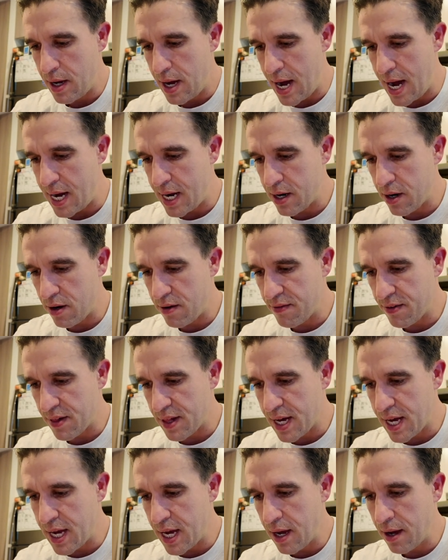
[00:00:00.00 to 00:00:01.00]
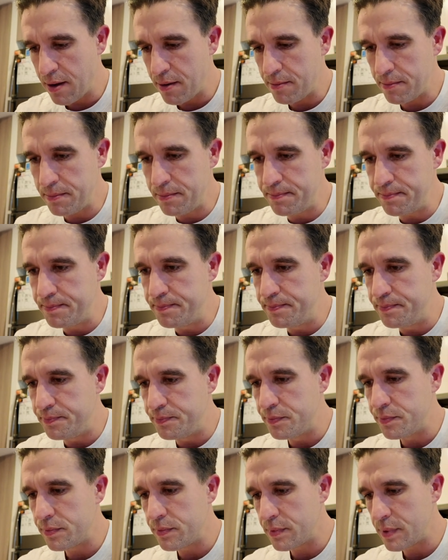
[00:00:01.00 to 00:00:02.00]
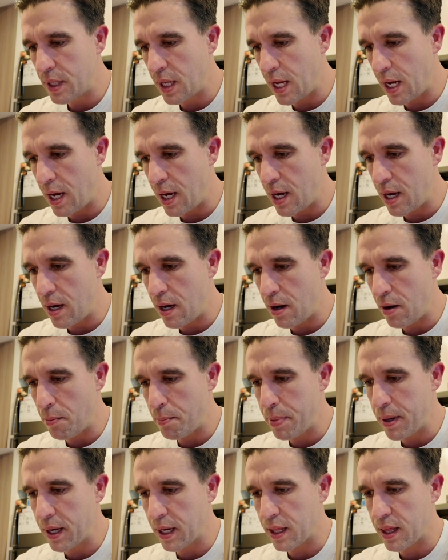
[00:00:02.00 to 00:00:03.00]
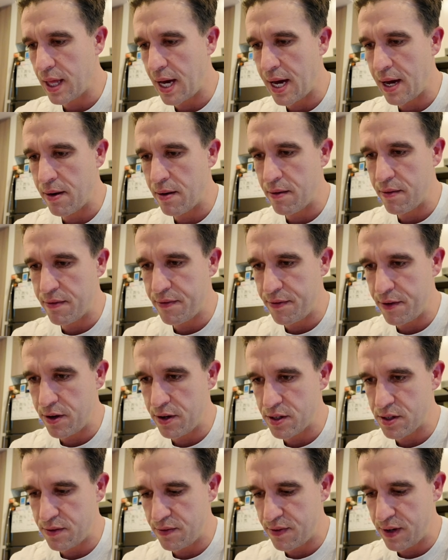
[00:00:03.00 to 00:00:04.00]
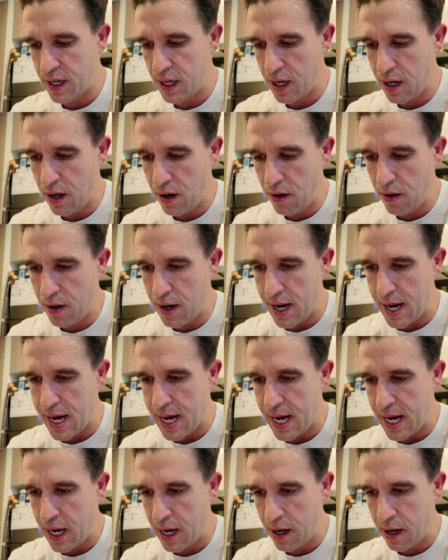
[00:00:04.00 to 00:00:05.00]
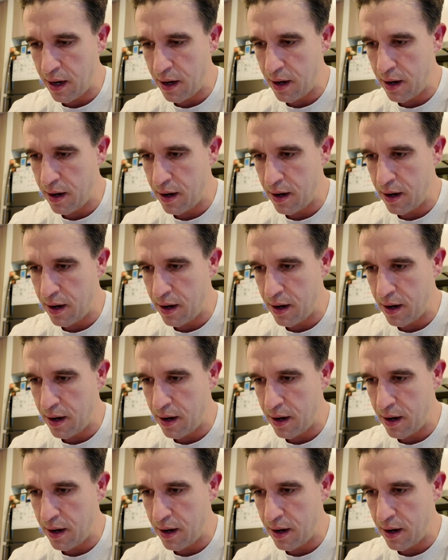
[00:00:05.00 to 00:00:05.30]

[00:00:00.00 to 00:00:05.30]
Add overlay. I'll pick that first video, add.